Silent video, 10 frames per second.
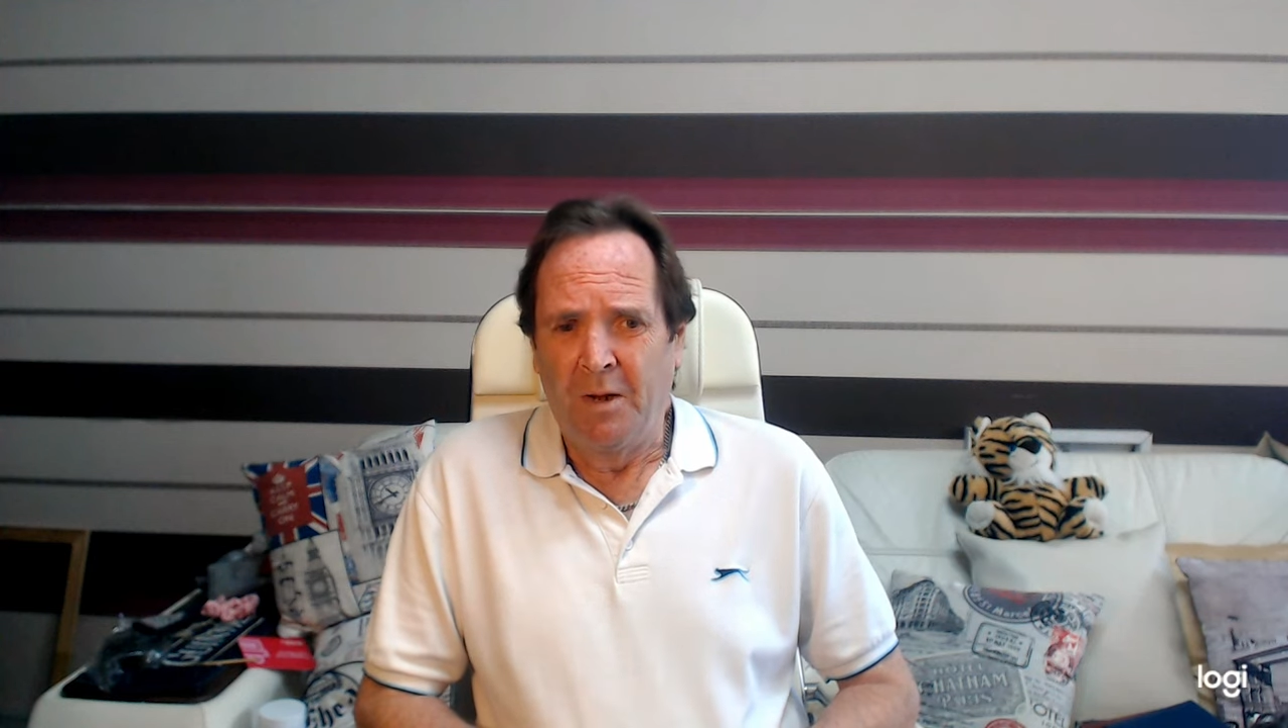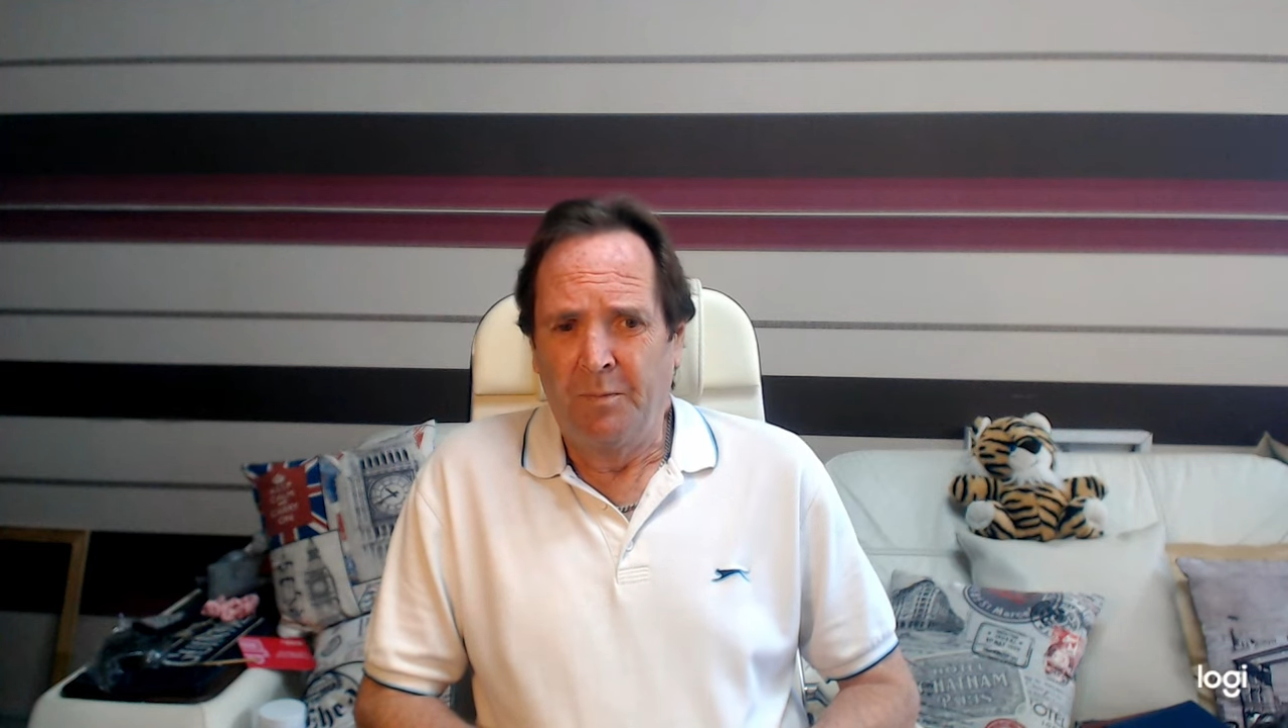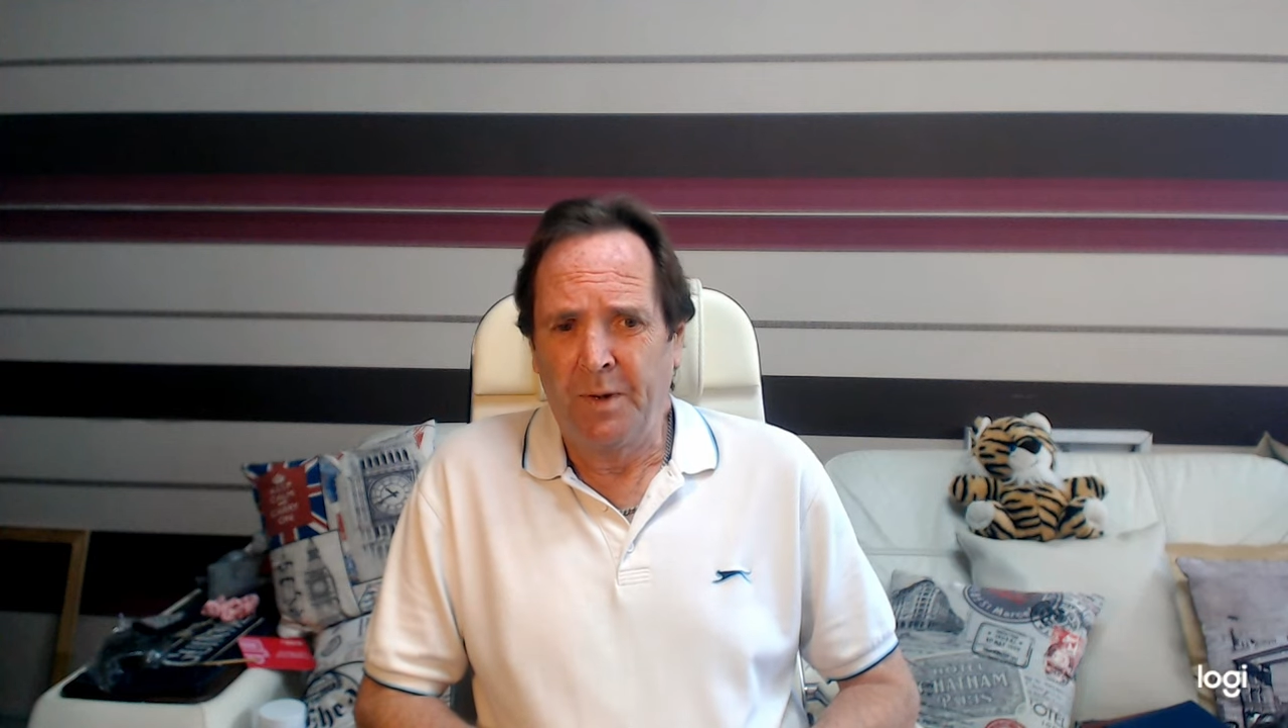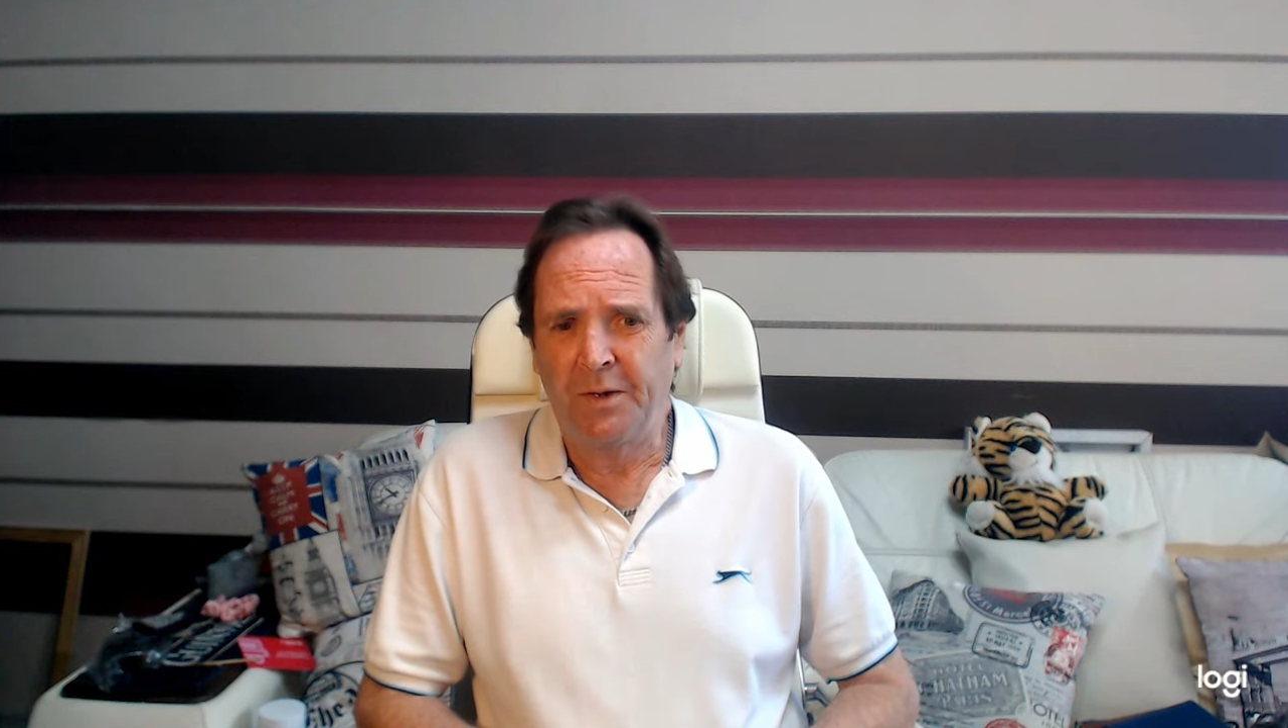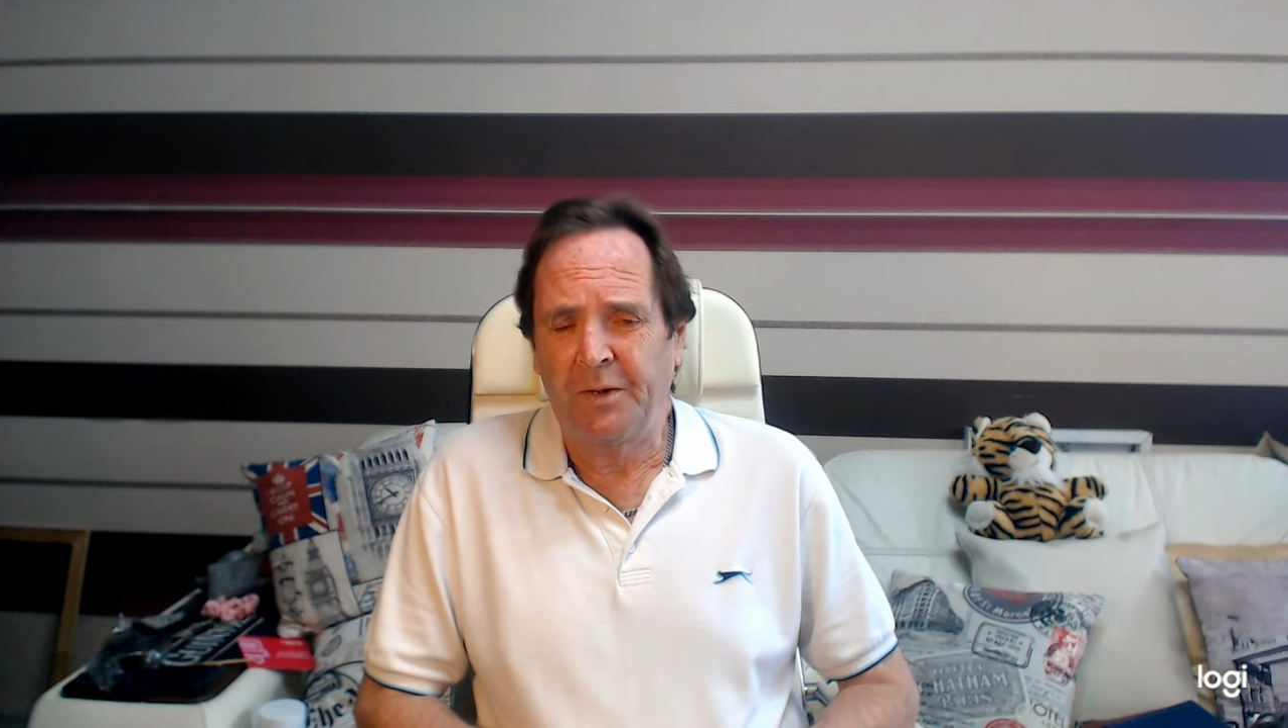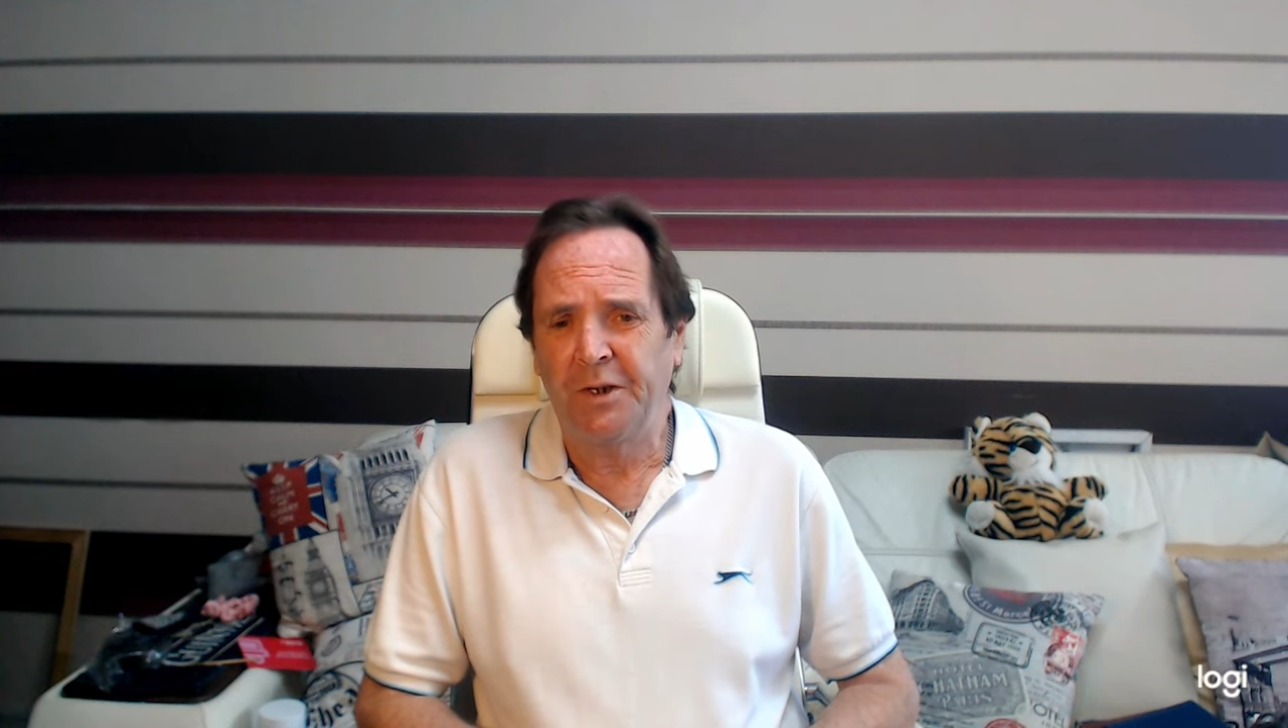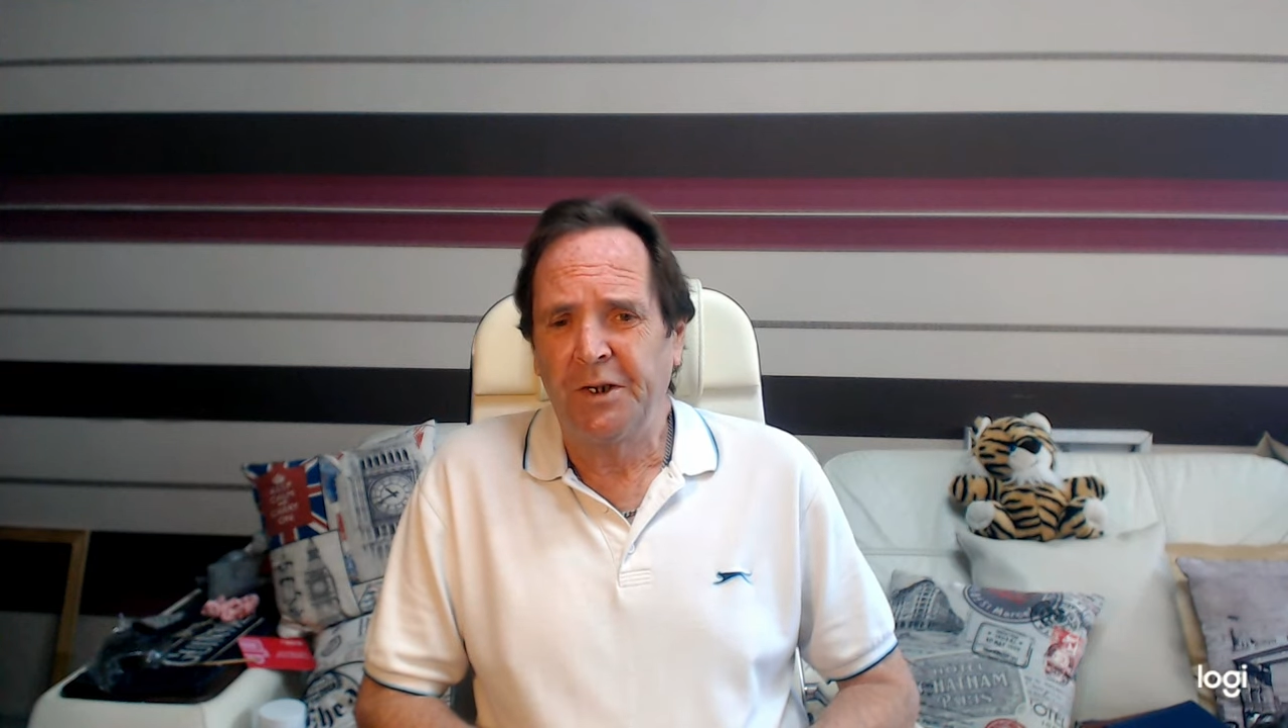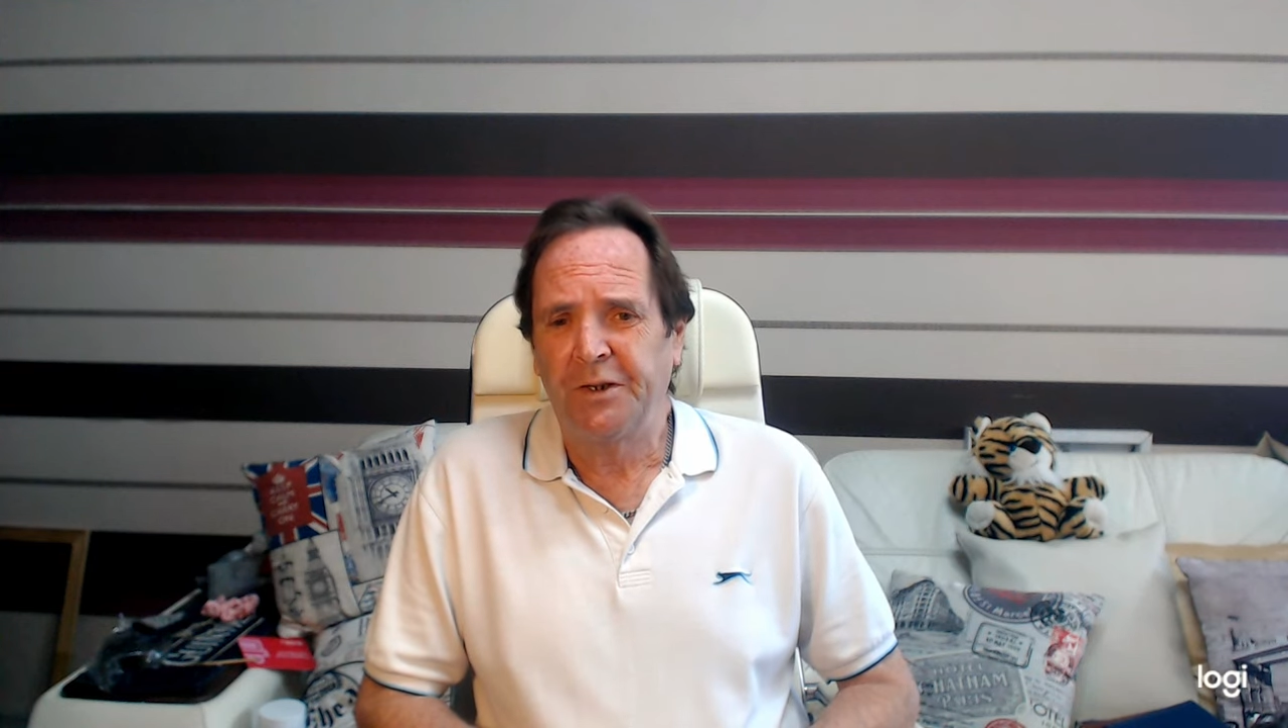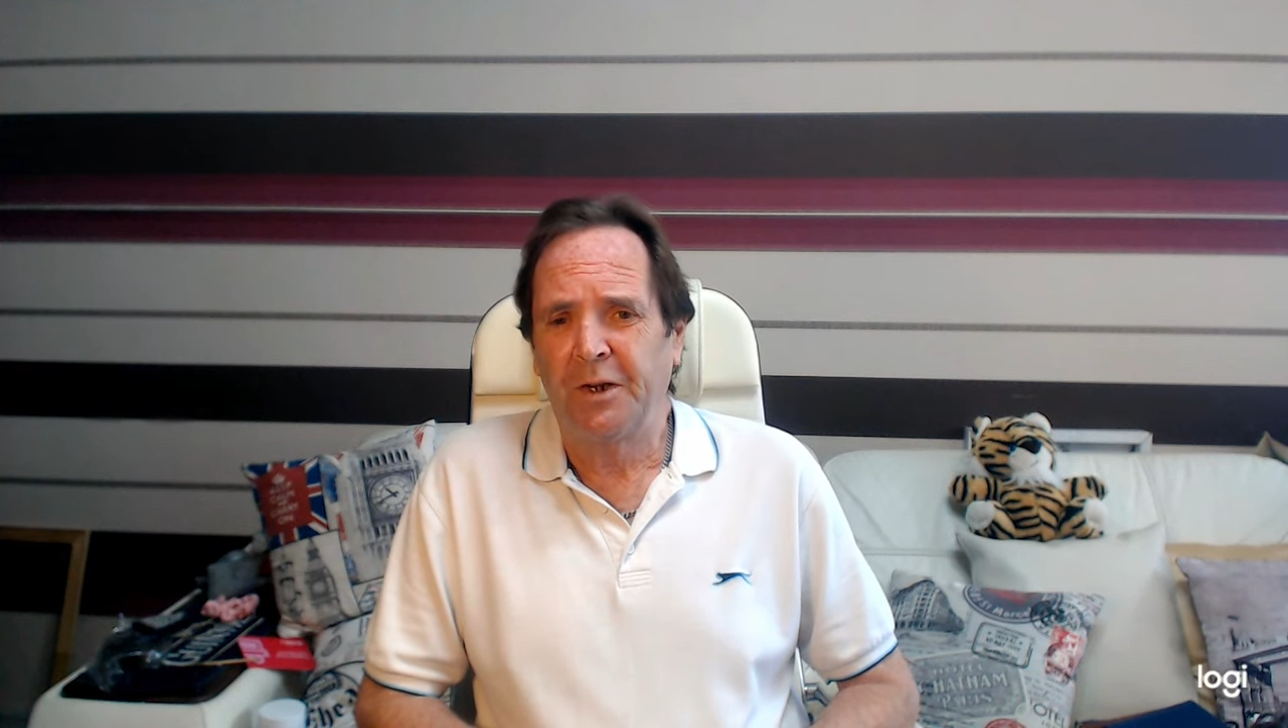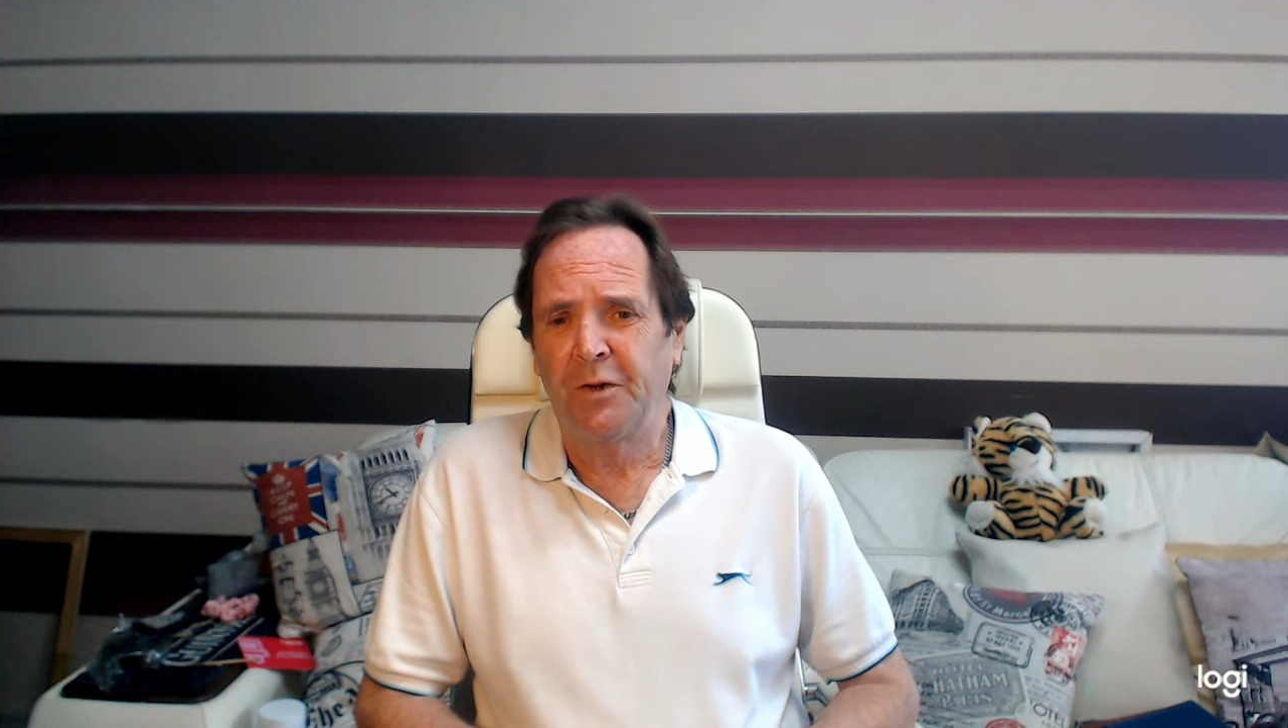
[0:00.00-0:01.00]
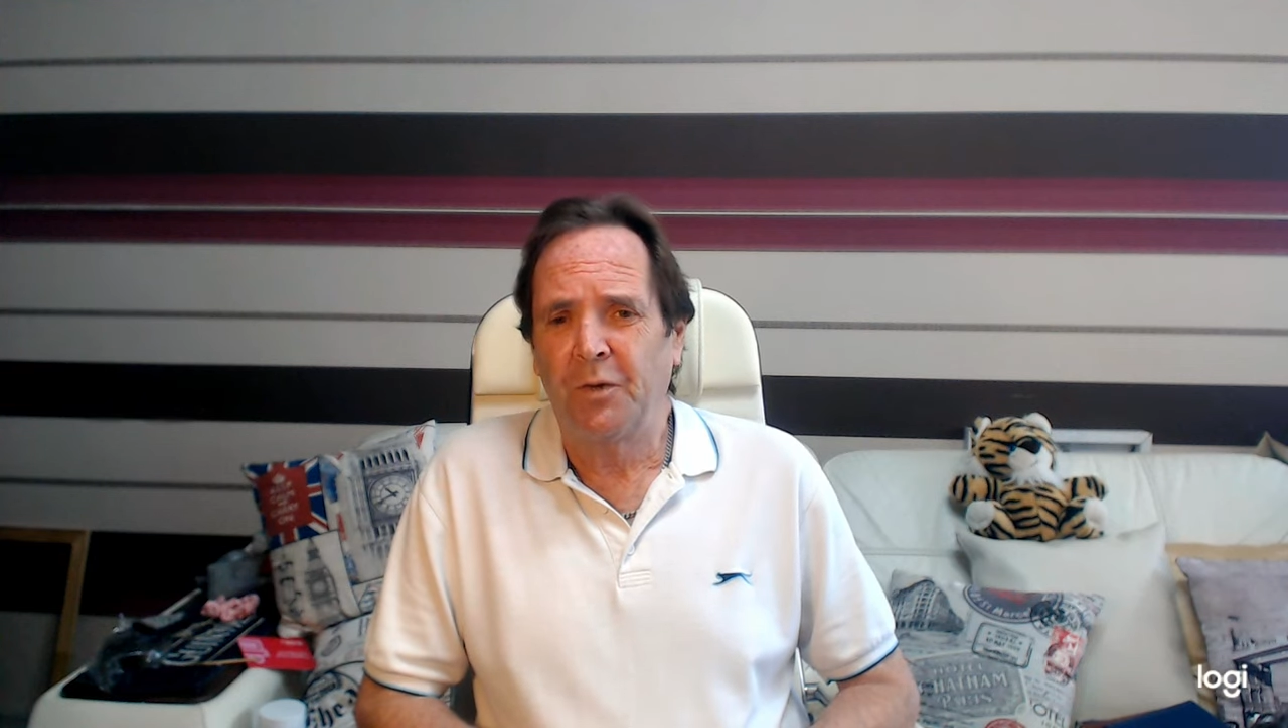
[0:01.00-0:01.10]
Middle East and